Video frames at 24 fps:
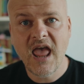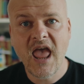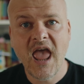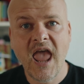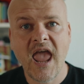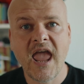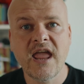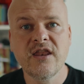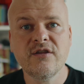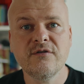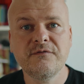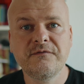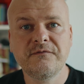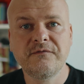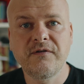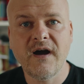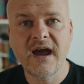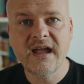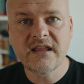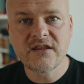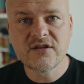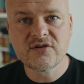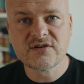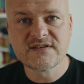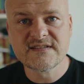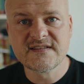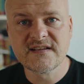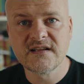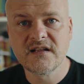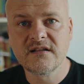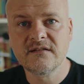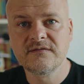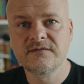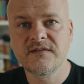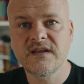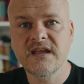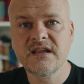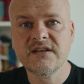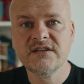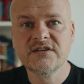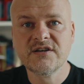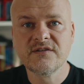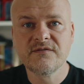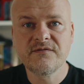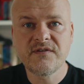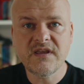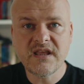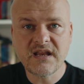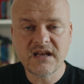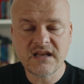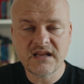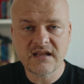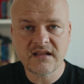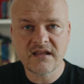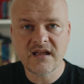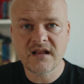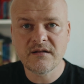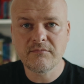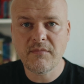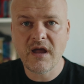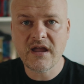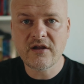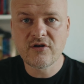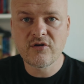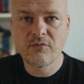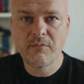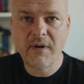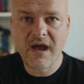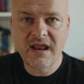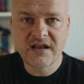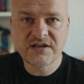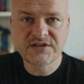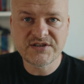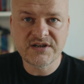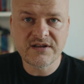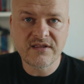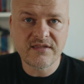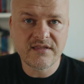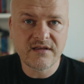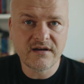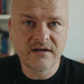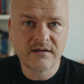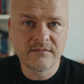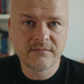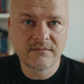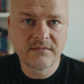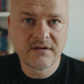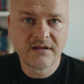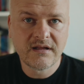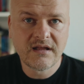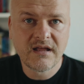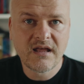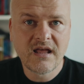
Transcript: and you find yourself intervening and micromanaging them,